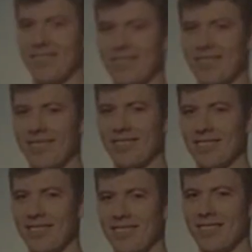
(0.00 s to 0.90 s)
his
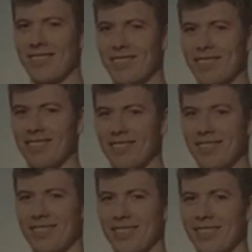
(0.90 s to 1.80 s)
career when he looked like he
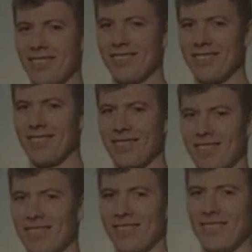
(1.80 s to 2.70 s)
might have still had his
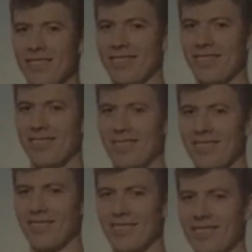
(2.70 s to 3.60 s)
teeth, which is
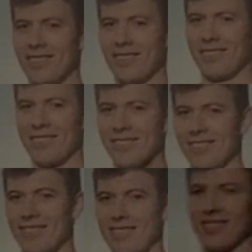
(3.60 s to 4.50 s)
crazy. And